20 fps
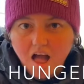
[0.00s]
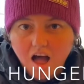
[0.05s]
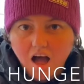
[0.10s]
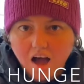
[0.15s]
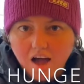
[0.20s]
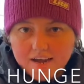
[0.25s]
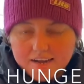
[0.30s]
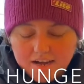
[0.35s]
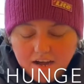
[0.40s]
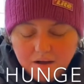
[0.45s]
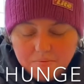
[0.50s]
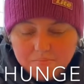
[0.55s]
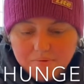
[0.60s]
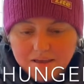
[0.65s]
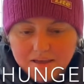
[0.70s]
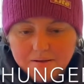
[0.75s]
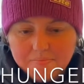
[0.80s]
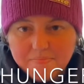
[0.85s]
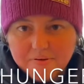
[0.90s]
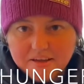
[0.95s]
I come
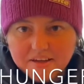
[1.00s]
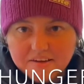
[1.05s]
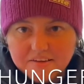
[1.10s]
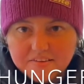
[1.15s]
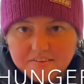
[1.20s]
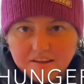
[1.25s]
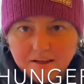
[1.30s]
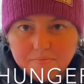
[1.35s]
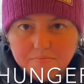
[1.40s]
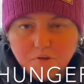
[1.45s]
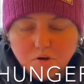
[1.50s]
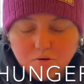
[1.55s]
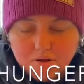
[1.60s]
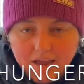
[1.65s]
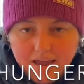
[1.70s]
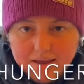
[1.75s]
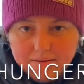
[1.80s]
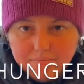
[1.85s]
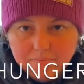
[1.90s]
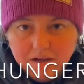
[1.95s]
here because I'm not
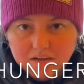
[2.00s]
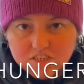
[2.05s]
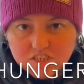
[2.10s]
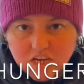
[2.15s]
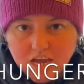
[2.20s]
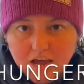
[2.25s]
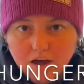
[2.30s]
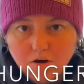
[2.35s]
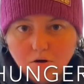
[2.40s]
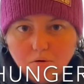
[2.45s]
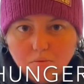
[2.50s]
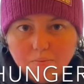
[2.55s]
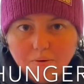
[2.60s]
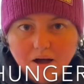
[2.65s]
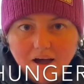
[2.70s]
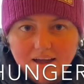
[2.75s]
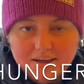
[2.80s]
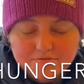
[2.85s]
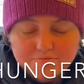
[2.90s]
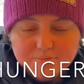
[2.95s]
getting much help.
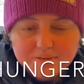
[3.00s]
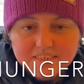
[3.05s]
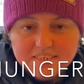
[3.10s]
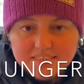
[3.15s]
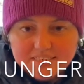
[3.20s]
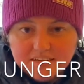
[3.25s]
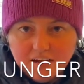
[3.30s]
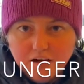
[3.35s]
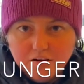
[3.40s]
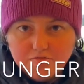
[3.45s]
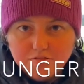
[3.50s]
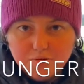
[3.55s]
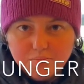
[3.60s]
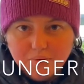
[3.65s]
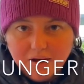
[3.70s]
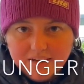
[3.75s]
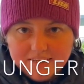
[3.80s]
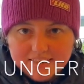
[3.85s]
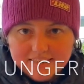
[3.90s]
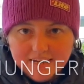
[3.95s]
I have been starving
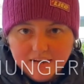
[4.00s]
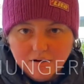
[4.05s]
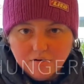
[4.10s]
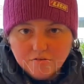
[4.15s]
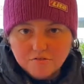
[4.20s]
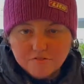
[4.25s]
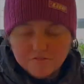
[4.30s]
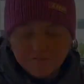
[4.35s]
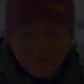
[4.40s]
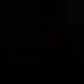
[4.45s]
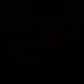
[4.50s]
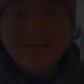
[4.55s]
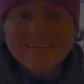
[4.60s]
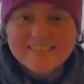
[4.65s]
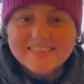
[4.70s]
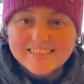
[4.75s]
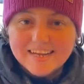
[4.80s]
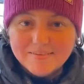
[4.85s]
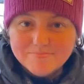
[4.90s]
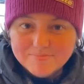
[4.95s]
myself. Uh,
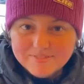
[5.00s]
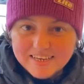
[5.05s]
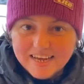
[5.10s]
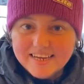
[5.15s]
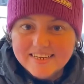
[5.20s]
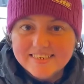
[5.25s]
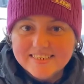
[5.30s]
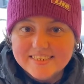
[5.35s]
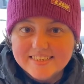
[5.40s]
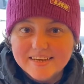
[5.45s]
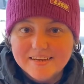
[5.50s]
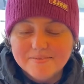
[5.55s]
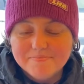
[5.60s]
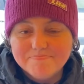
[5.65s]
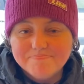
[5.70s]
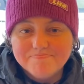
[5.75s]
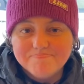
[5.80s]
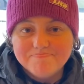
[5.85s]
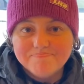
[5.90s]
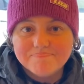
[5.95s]
some days
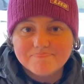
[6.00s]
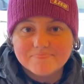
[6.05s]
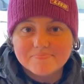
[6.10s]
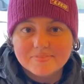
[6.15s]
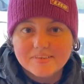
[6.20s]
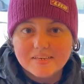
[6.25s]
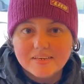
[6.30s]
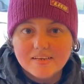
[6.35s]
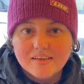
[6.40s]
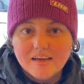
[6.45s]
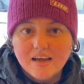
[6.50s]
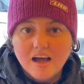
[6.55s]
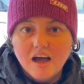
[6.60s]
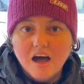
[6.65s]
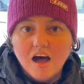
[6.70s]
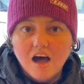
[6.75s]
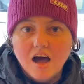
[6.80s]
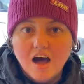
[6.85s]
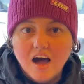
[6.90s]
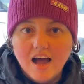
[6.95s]
um,
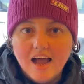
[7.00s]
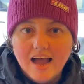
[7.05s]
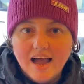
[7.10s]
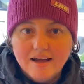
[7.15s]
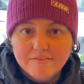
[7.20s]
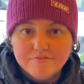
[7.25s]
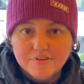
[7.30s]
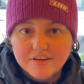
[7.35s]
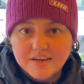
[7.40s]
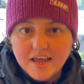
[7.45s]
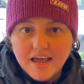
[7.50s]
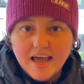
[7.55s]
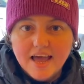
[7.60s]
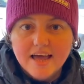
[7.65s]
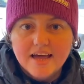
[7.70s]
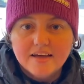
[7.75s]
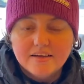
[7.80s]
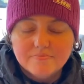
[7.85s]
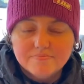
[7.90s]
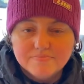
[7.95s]
I haven't
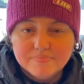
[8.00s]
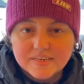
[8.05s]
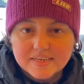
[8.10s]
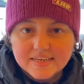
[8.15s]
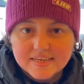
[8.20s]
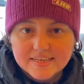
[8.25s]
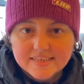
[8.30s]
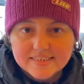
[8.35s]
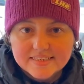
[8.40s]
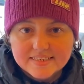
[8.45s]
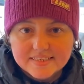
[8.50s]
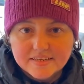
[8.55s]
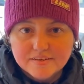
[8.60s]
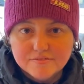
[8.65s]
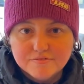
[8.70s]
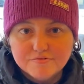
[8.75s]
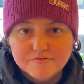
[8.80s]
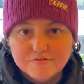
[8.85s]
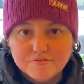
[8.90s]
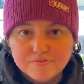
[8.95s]
eaten because of
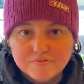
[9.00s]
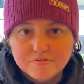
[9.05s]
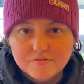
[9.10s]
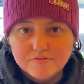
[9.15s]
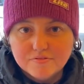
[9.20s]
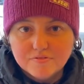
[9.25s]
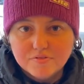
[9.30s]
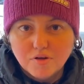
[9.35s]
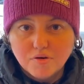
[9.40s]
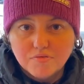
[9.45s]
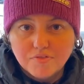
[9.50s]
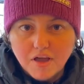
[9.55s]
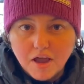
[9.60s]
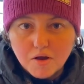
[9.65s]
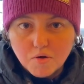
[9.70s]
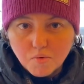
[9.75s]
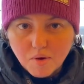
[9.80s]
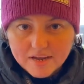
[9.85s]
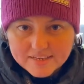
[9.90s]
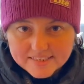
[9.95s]
not
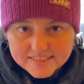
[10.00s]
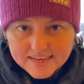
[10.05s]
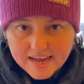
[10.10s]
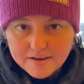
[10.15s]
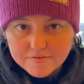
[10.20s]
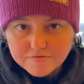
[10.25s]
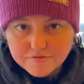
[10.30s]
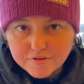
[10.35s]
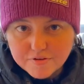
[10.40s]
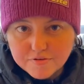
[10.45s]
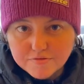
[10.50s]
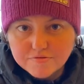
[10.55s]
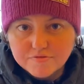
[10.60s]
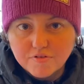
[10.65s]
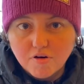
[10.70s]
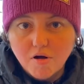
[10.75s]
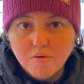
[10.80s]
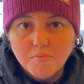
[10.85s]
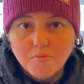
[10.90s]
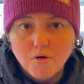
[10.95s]
knowing where to get food
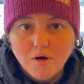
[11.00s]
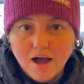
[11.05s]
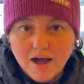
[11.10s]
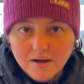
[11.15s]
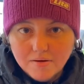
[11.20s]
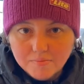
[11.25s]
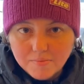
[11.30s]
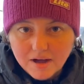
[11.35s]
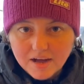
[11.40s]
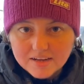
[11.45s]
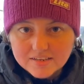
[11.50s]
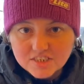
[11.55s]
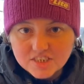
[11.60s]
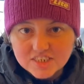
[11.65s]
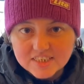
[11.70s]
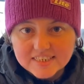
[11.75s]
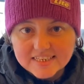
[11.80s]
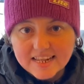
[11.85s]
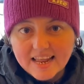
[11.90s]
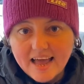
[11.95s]
from or how much
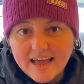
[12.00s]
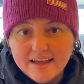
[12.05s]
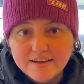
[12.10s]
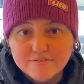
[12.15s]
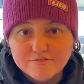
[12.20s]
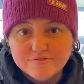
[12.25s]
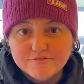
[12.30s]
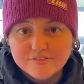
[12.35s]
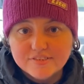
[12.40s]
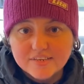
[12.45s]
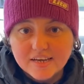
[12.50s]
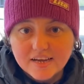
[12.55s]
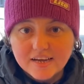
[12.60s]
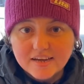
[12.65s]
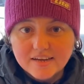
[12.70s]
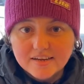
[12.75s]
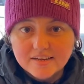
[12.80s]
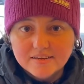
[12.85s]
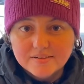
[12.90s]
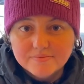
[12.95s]
is left.
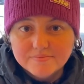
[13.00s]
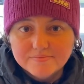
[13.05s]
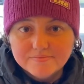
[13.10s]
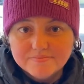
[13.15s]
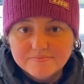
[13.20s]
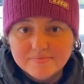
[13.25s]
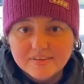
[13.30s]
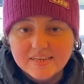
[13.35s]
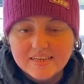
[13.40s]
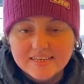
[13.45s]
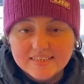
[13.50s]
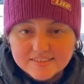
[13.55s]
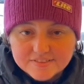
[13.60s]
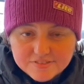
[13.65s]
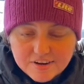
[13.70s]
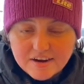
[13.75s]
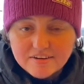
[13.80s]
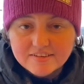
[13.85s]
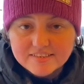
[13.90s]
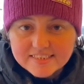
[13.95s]
Um, it's
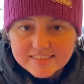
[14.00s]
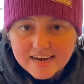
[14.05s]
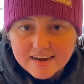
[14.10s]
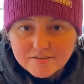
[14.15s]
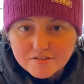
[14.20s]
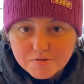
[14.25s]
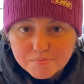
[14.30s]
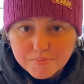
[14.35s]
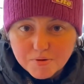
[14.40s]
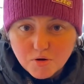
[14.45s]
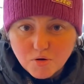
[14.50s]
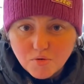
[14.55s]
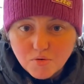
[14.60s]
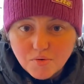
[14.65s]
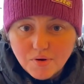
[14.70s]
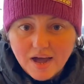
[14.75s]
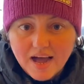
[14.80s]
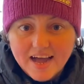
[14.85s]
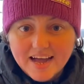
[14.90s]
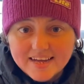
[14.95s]
very
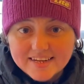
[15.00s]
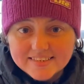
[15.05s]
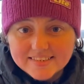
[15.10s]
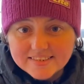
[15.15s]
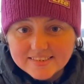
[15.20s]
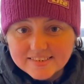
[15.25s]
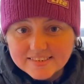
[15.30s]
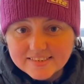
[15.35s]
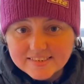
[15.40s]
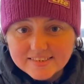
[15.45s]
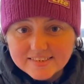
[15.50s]
terrible and